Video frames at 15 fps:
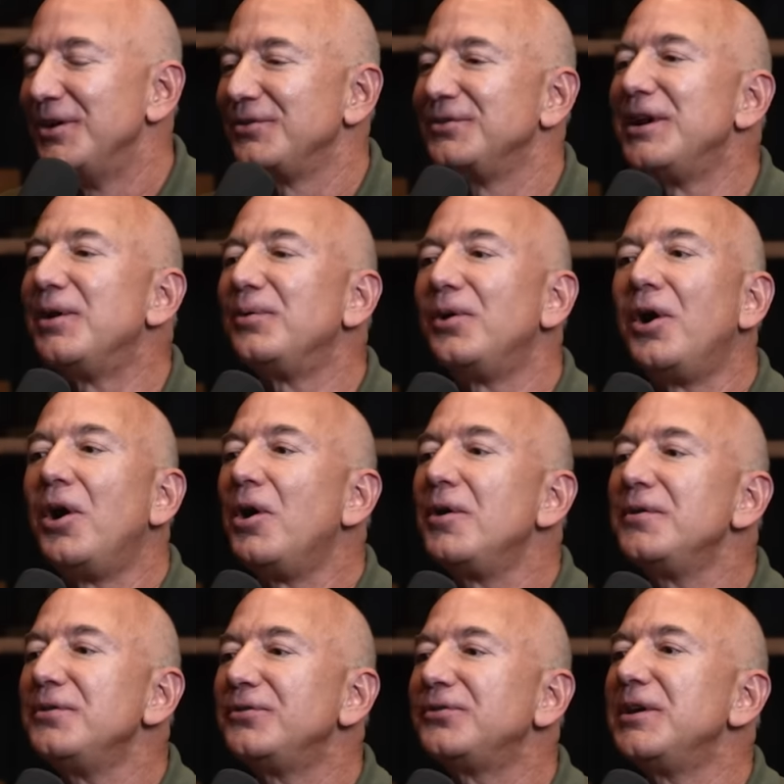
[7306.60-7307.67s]
it so now together. We're all on
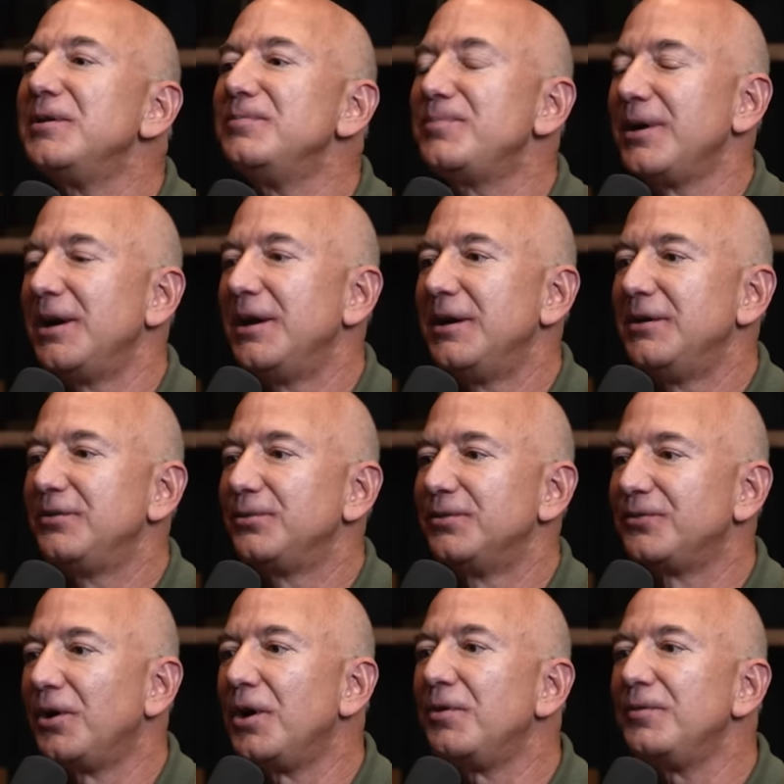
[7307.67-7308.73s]
the same page.
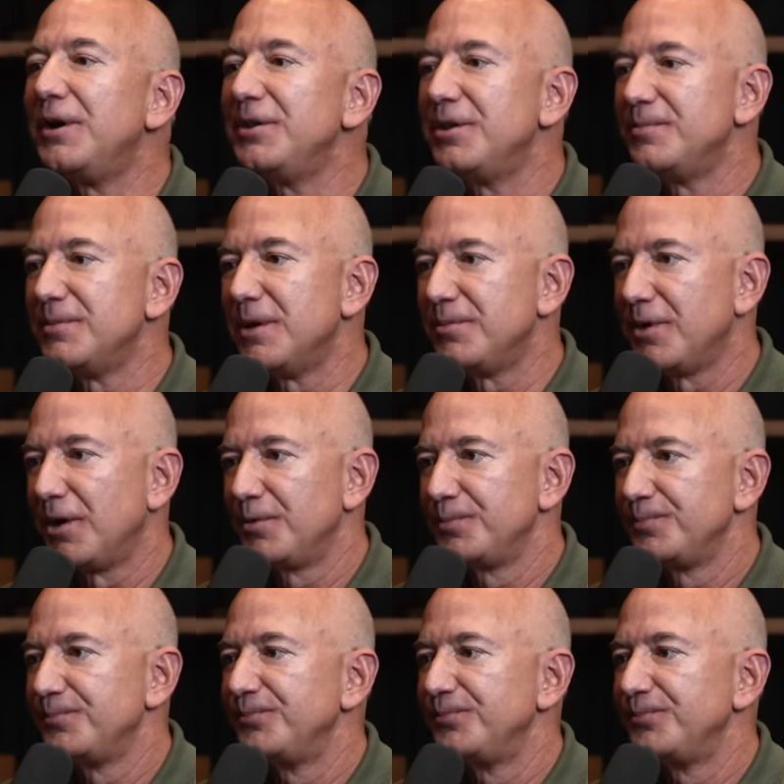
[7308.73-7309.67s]
We've all read the memo.